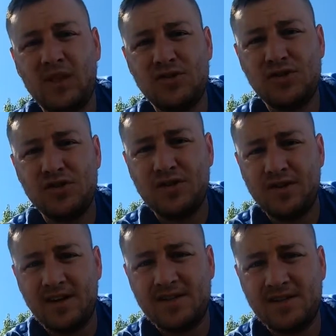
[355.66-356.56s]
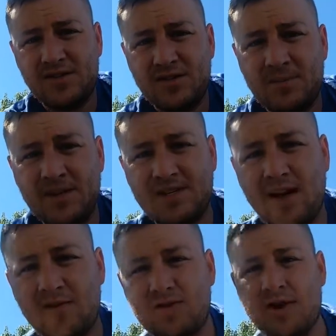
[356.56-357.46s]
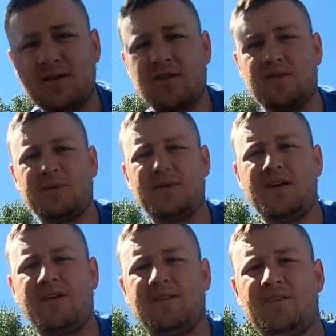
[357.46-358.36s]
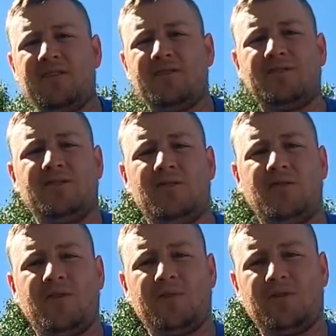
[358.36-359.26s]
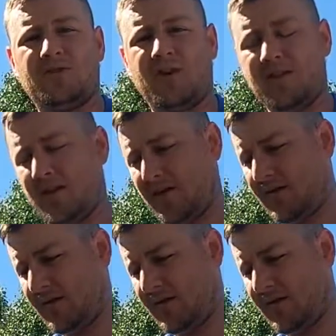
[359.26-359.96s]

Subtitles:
Should, I say should because I haven't tried the other one yet. So I'm gonna try that,